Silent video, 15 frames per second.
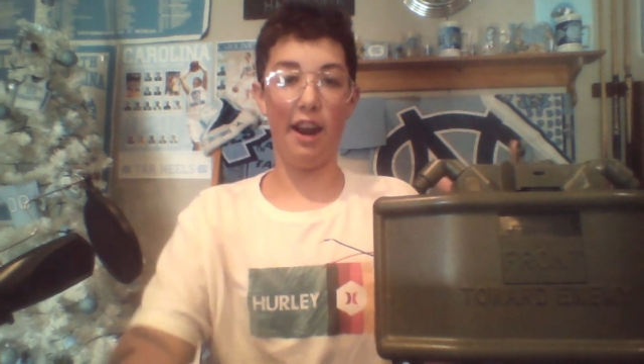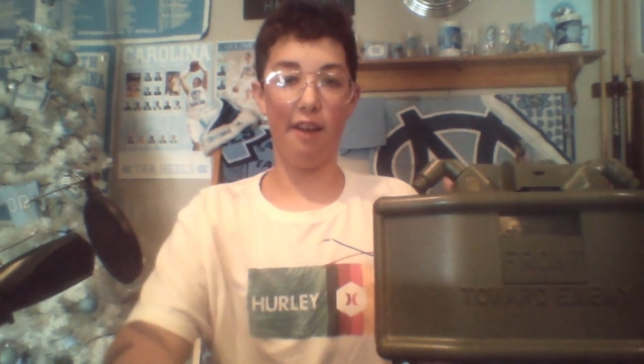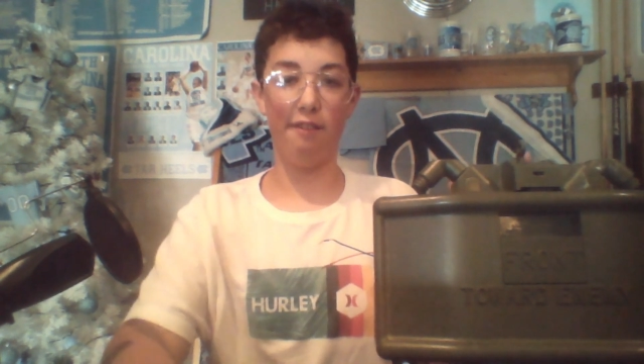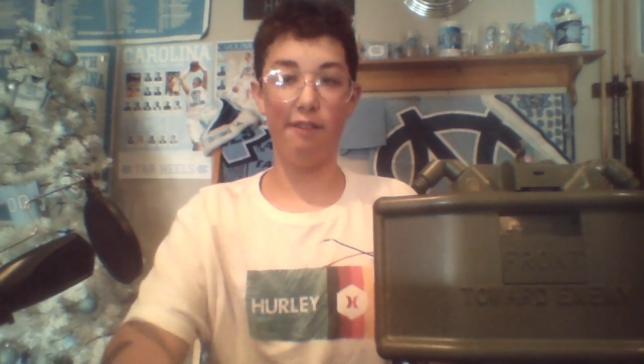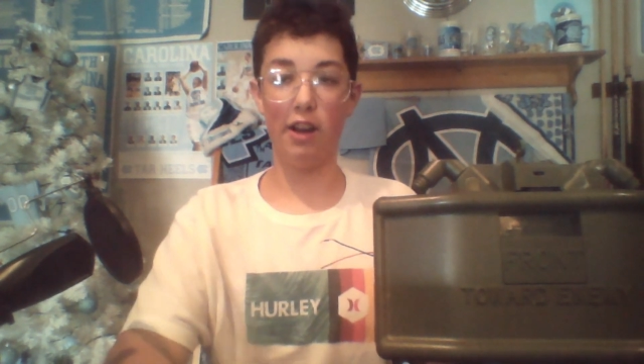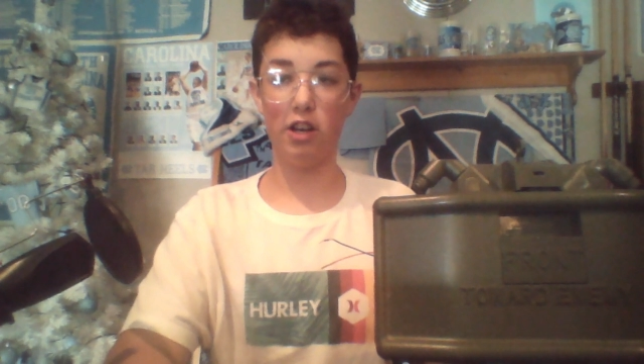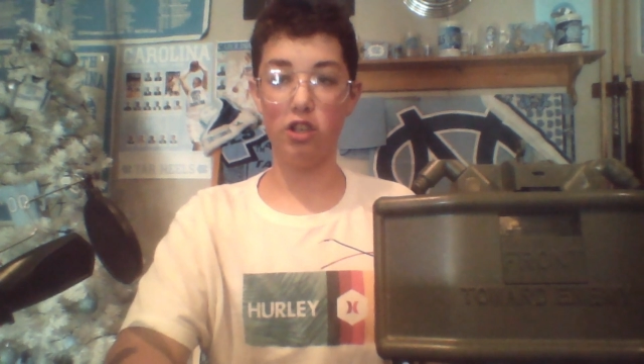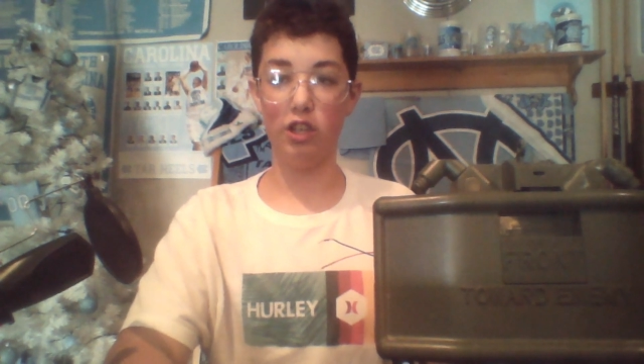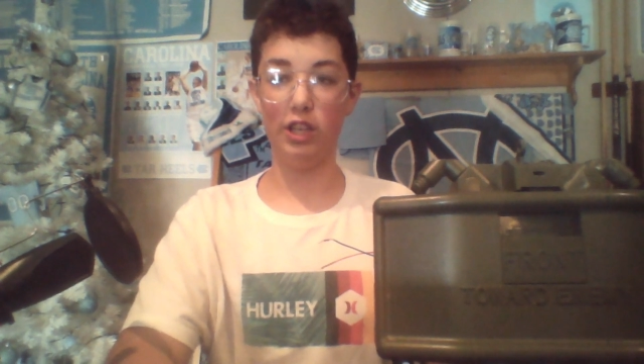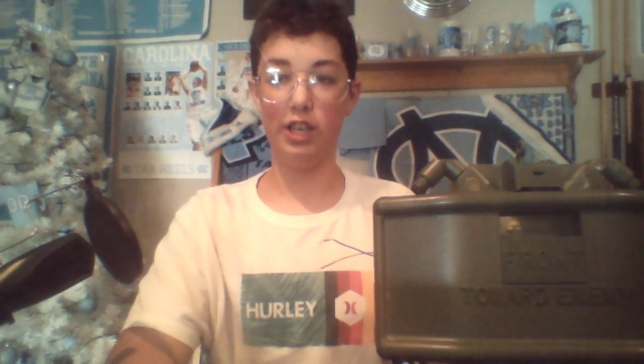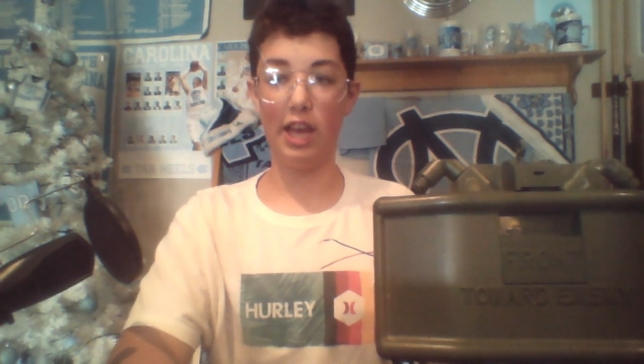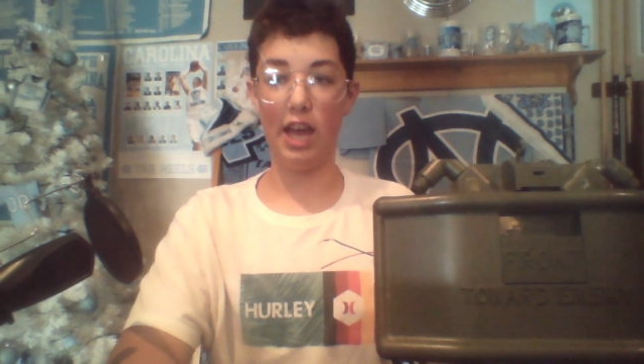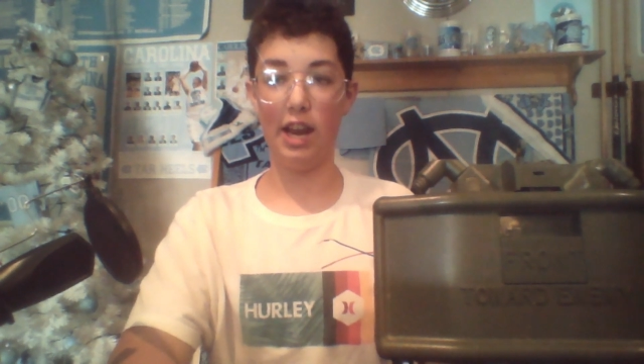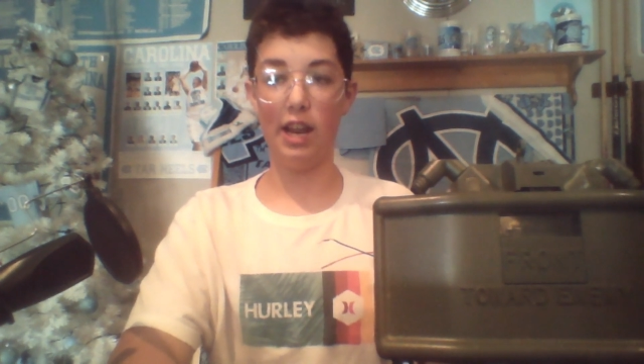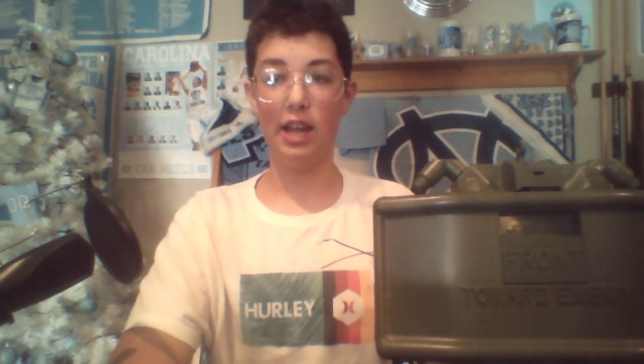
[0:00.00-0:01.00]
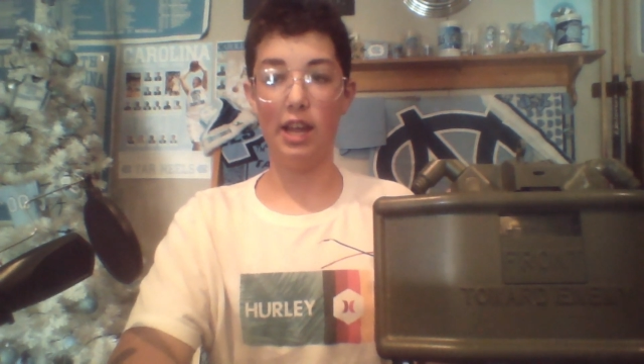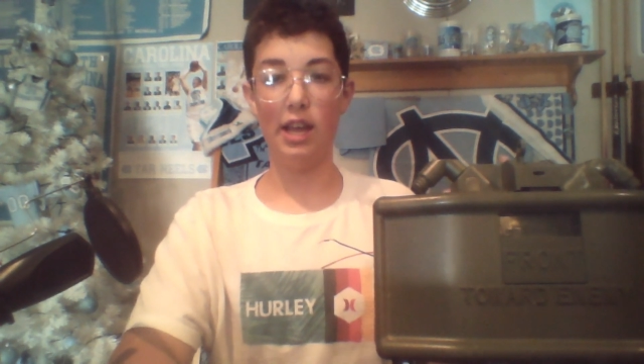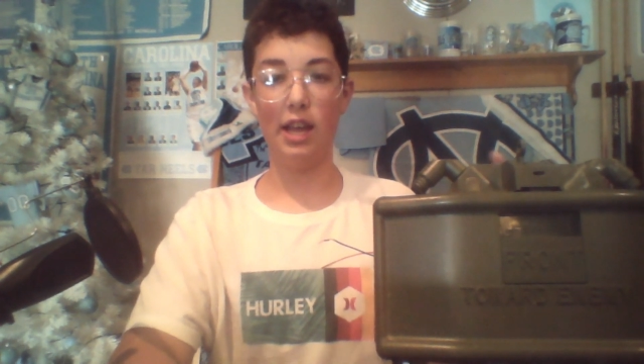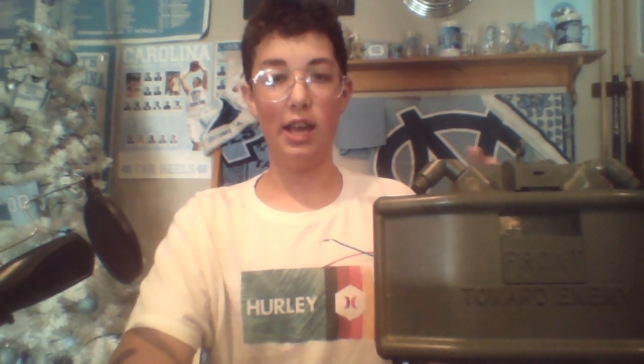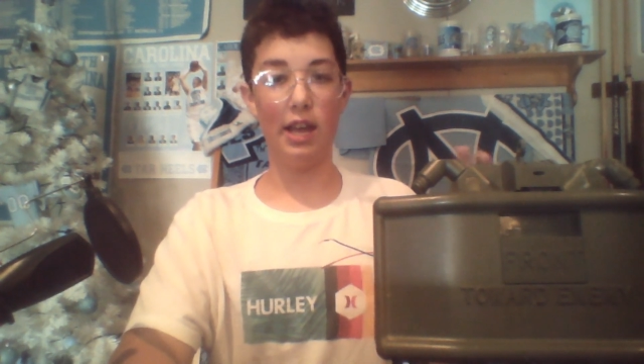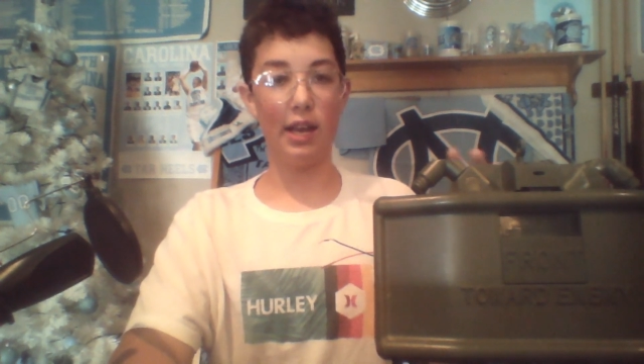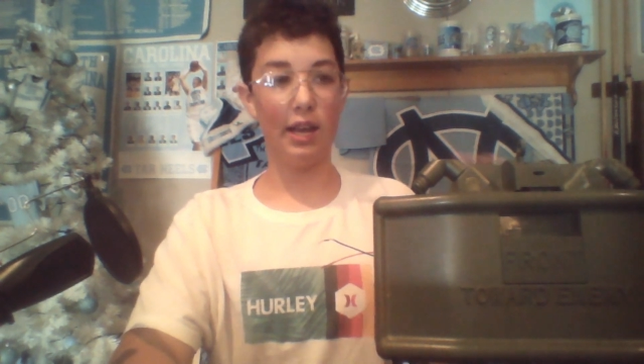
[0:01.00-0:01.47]
eventually get
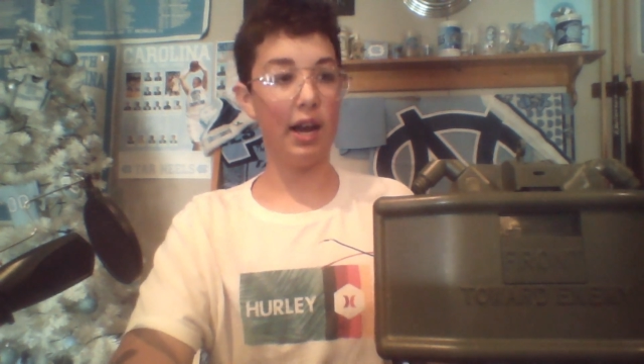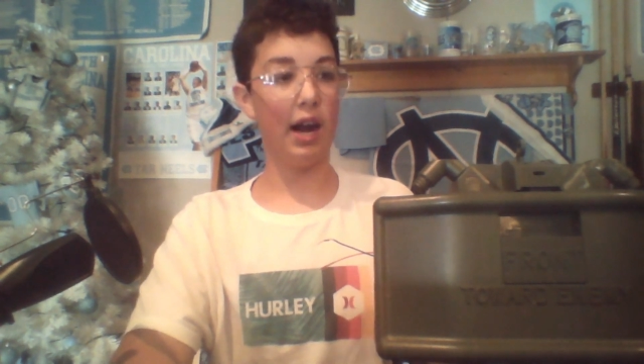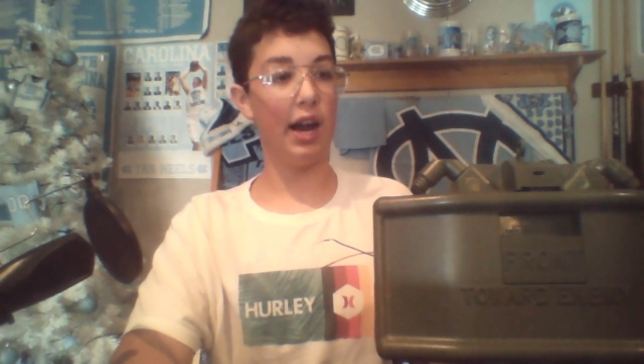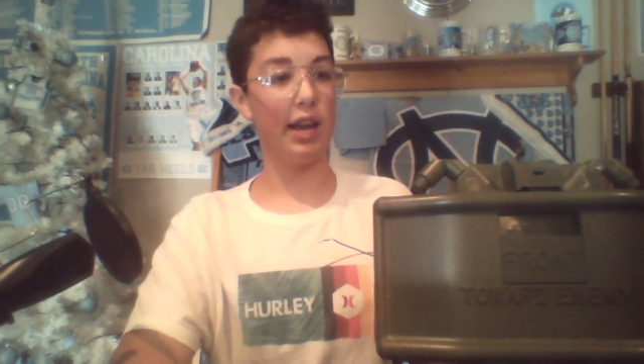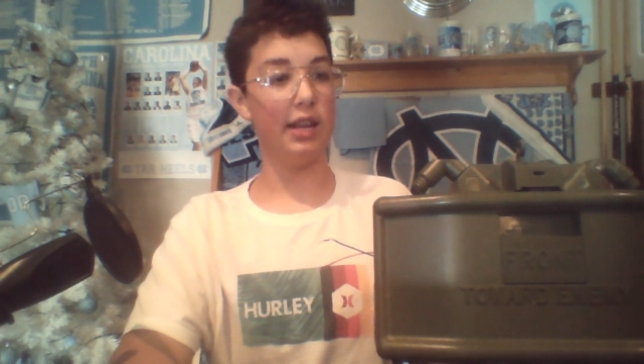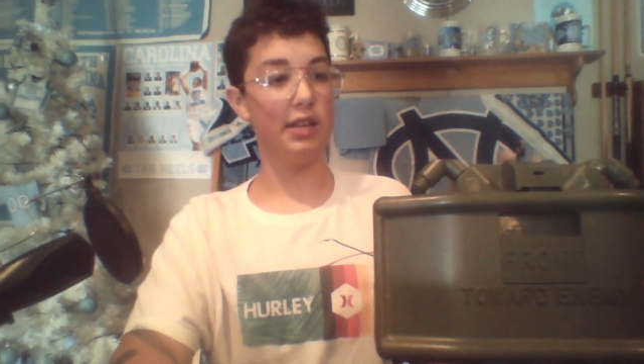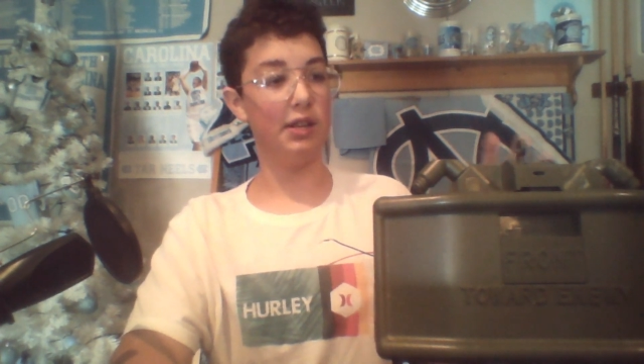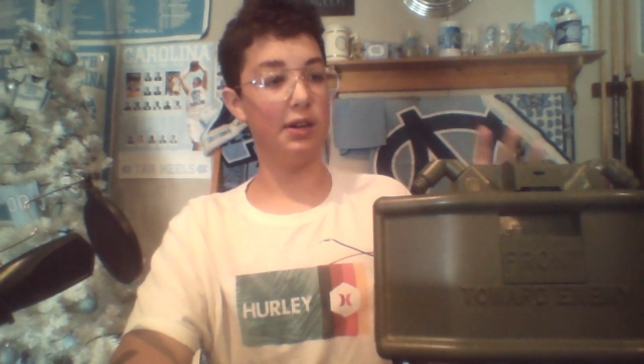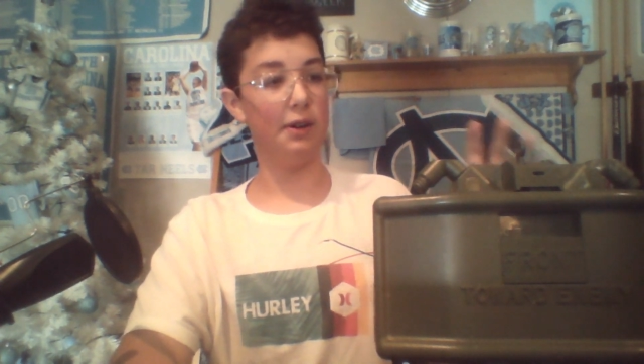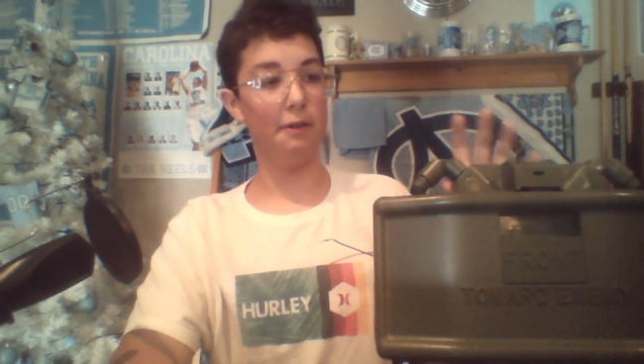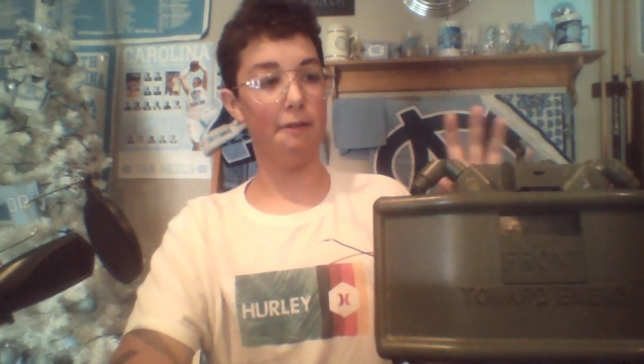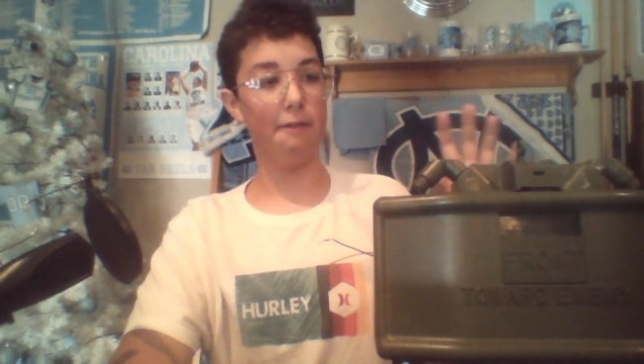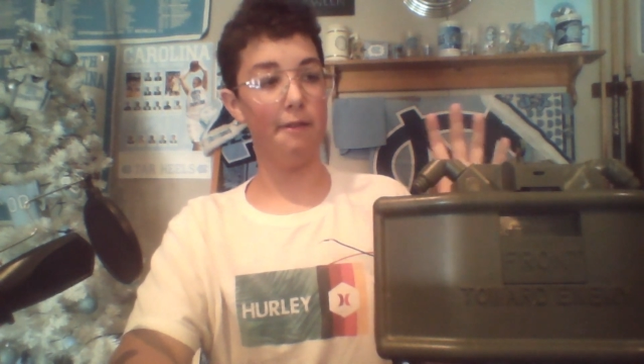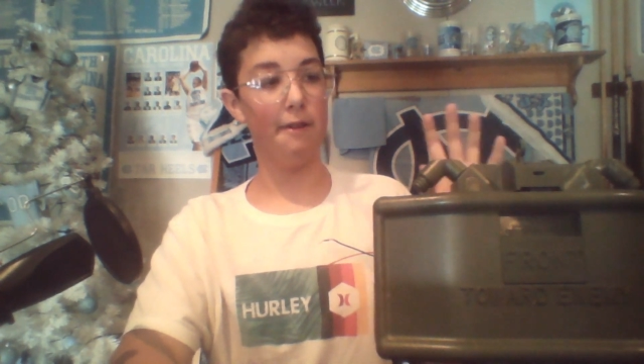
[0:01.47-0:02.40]
kind of